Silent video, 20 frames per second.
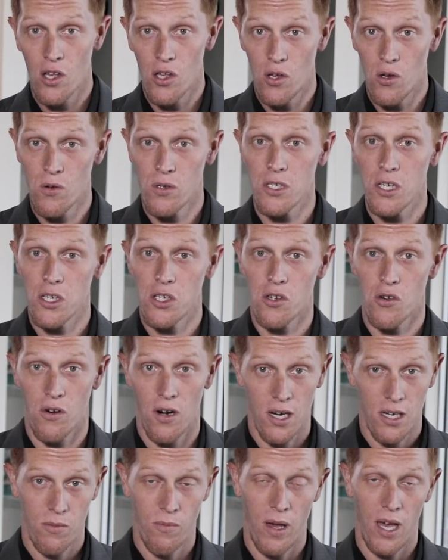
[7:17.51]
using
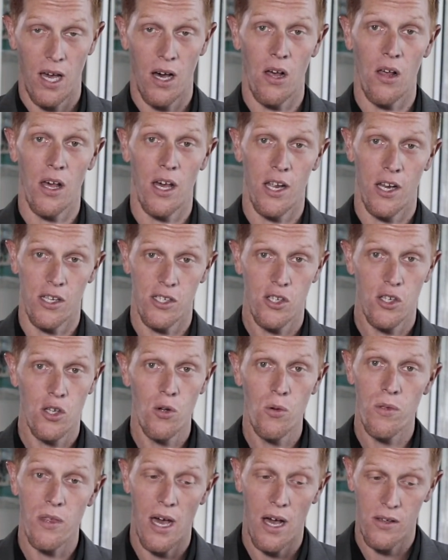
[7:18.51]
direct mail in a
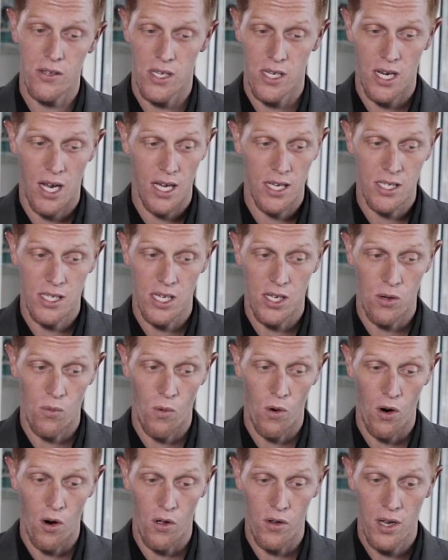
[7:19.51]
2019
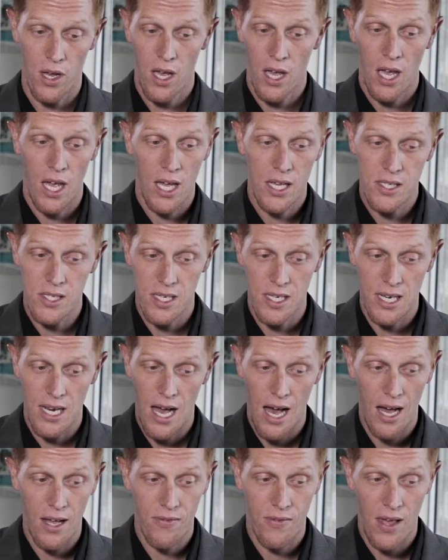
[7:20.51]
world. It's
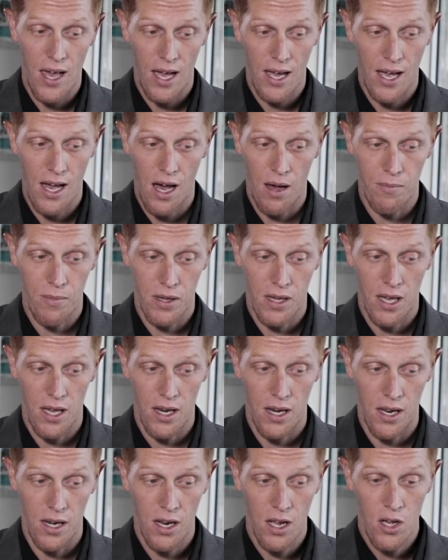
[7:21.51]
not that
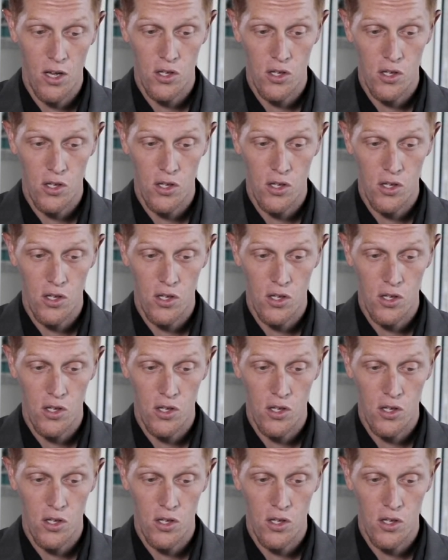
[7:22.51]
complicated.